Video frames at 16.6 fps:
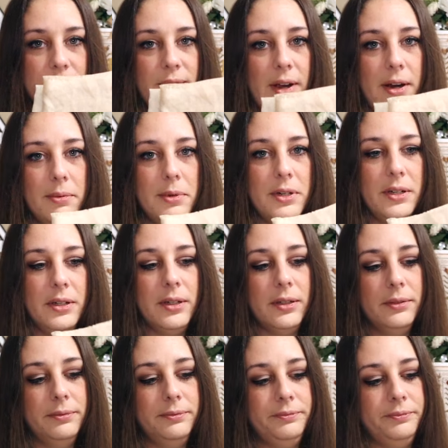
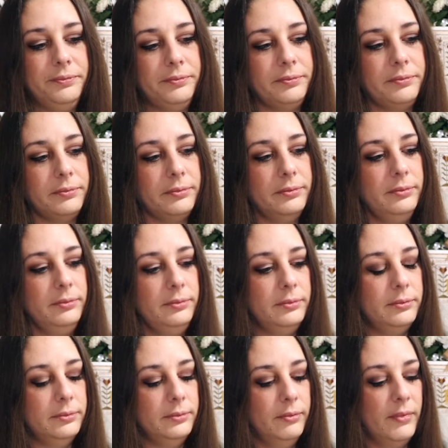fabric.
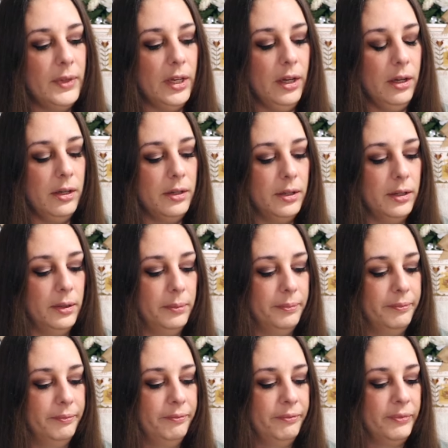
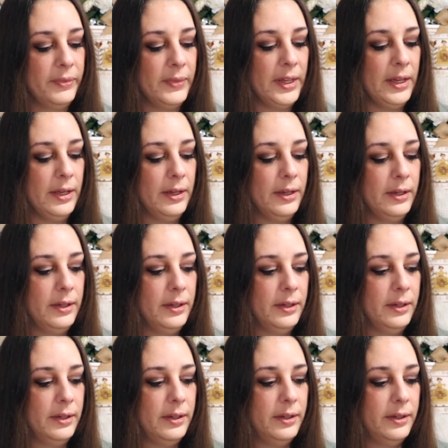And
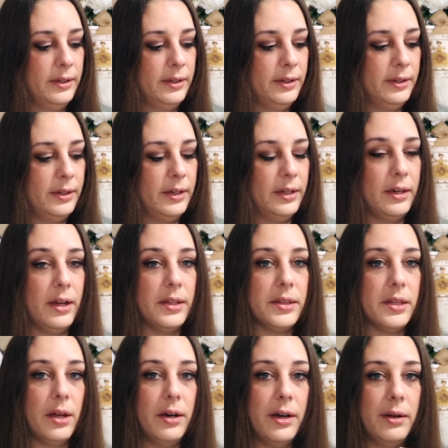I
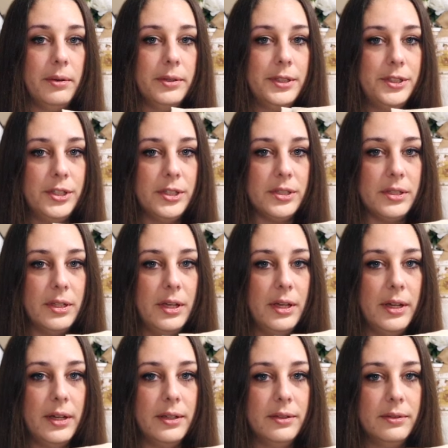thought I would just
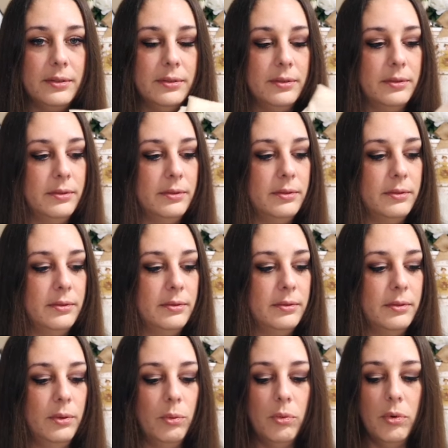get
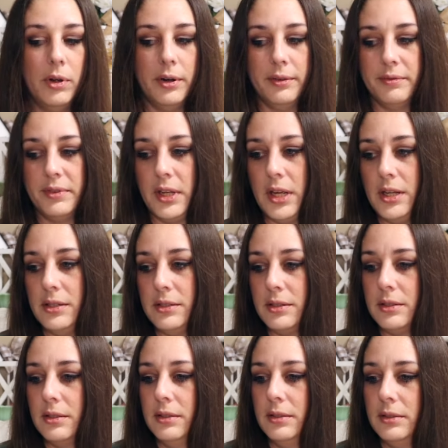one of
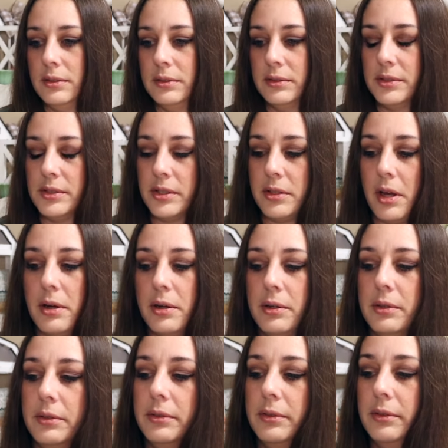these.
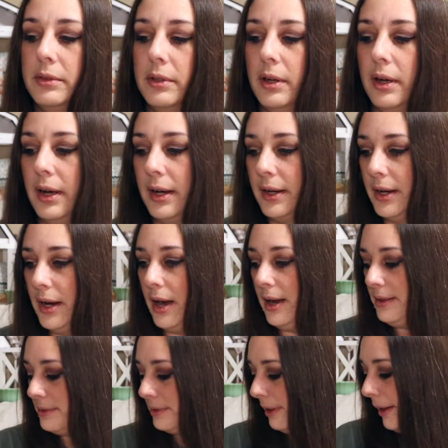So I
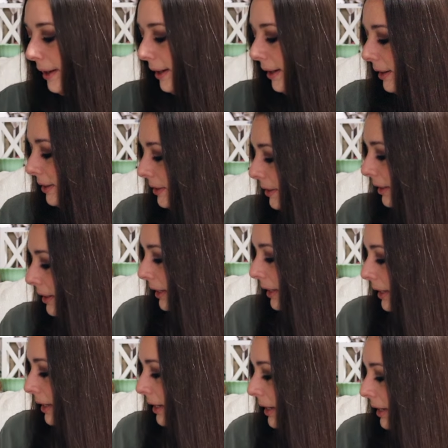got that.
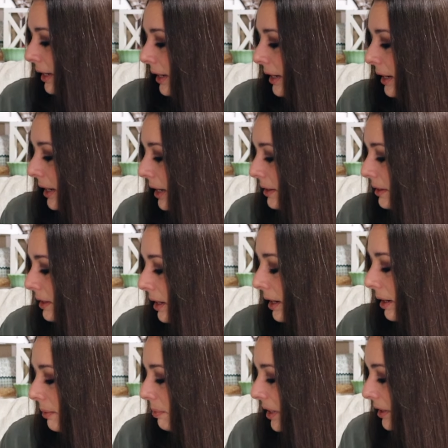And then
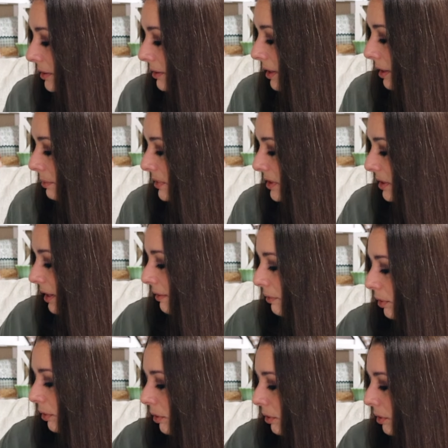I picked up
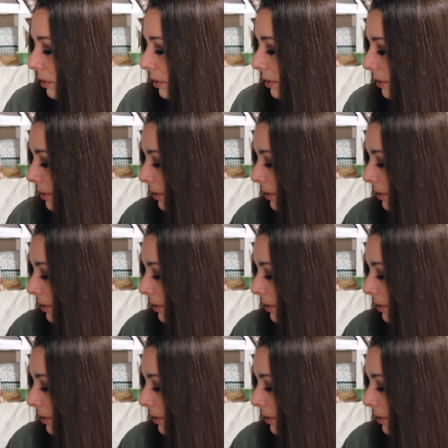several